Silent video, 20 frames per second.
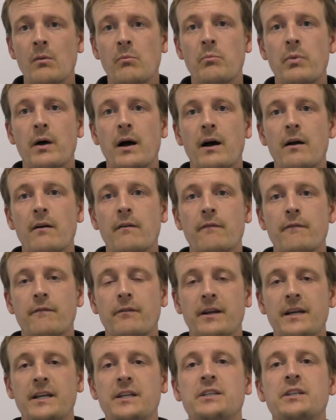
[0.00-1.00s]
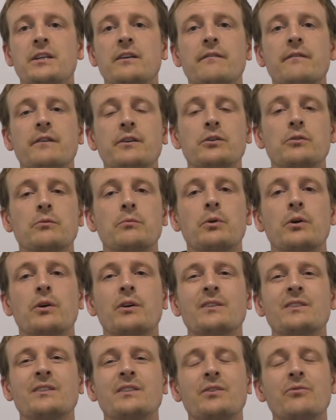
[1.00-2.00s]
but for each individual
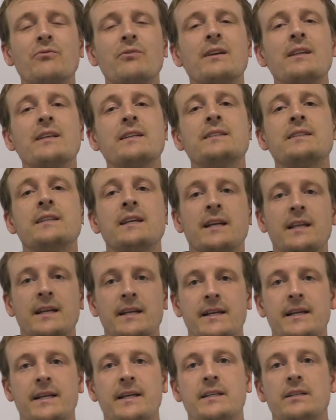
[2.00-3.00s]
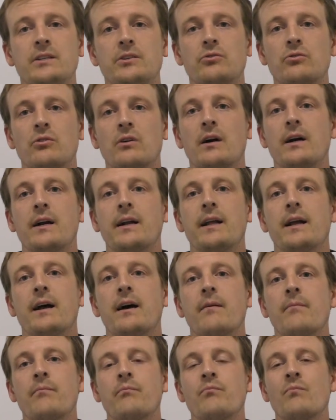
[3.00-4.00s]
person, you realistically need to try it
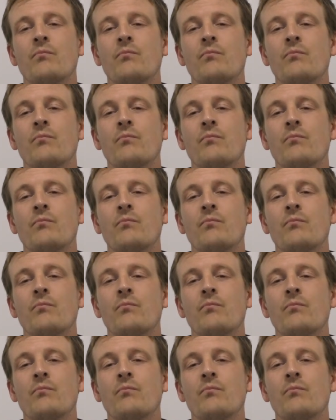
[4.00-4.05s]
out.